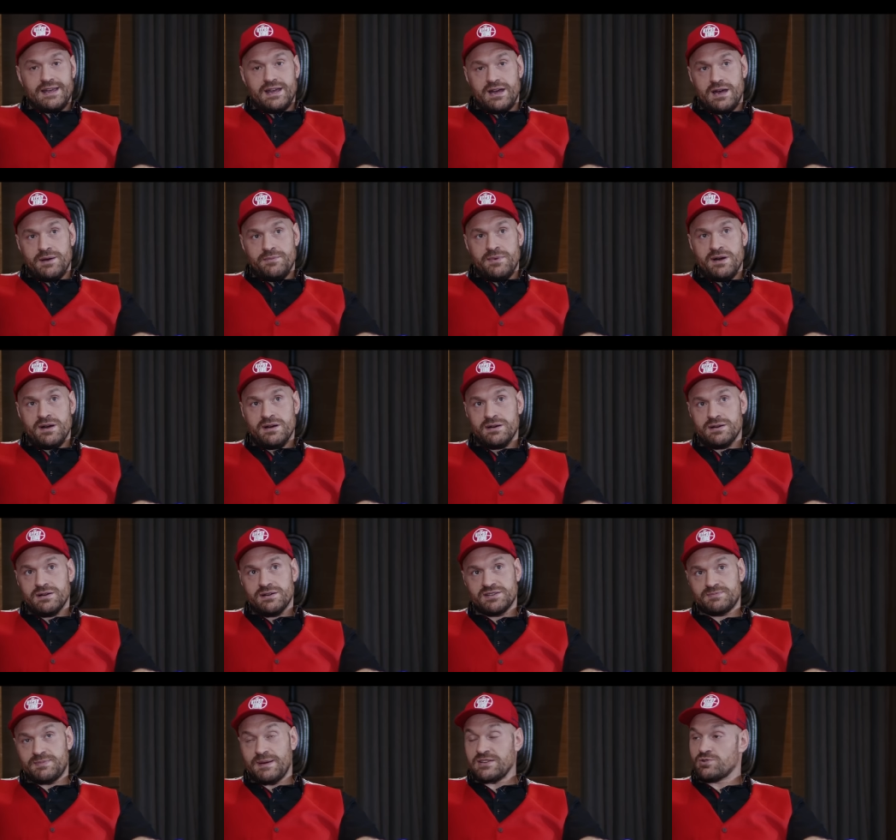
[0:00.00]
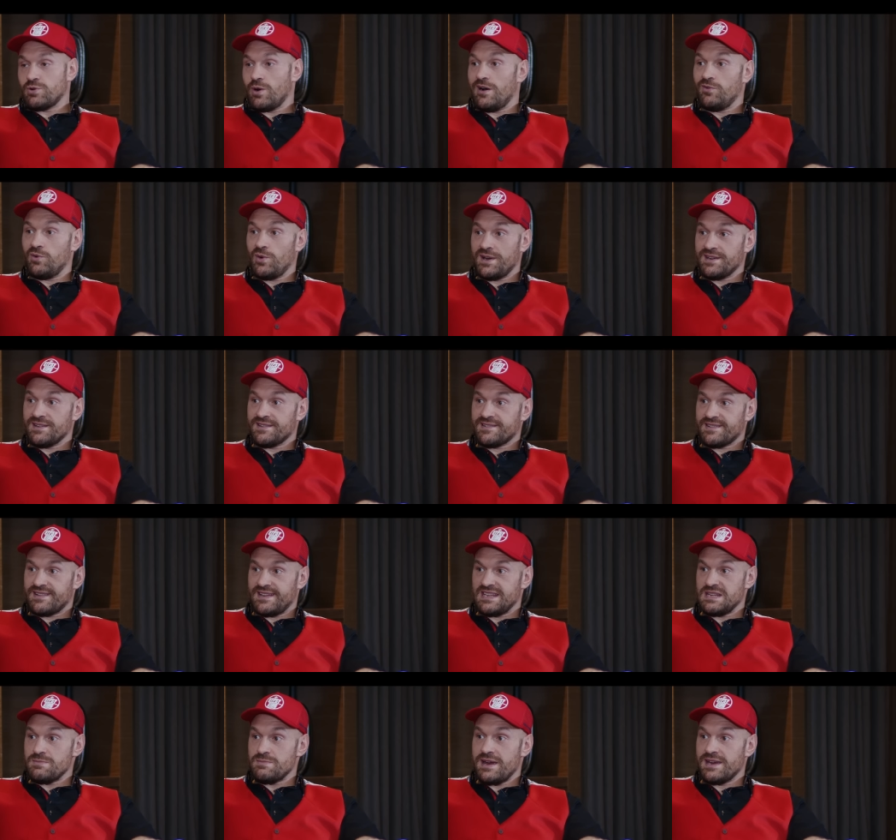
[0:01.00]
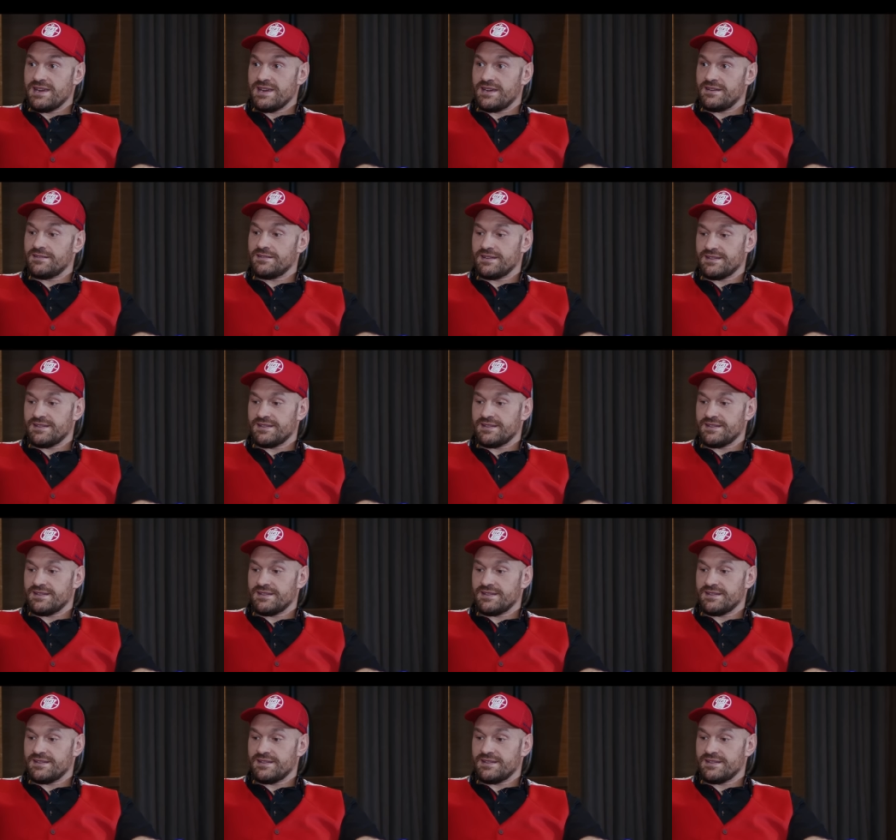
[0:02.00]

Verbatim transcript: Um, it's been 12 weeks in the making.